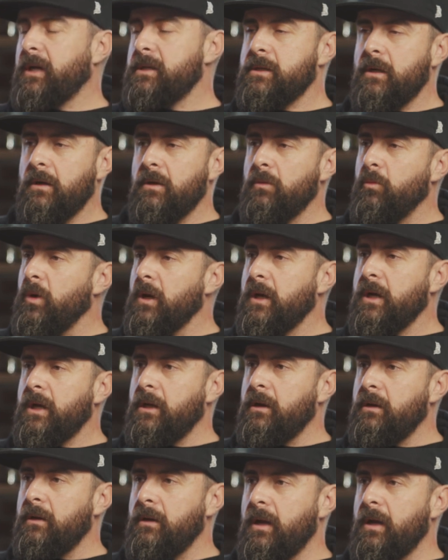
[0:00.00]
I started
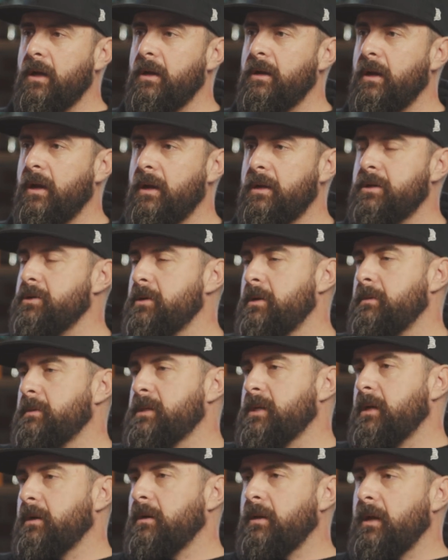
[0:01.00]
working at a, at a
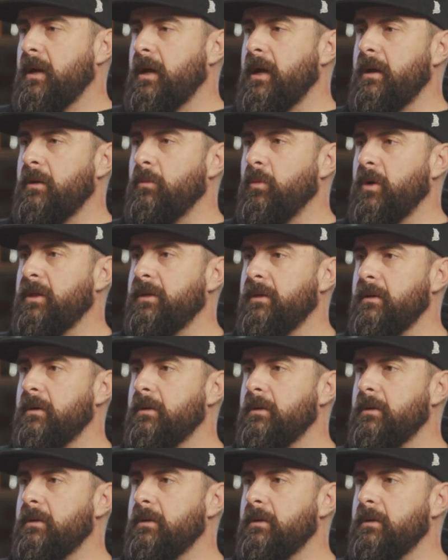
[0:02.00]
treatment center that I had went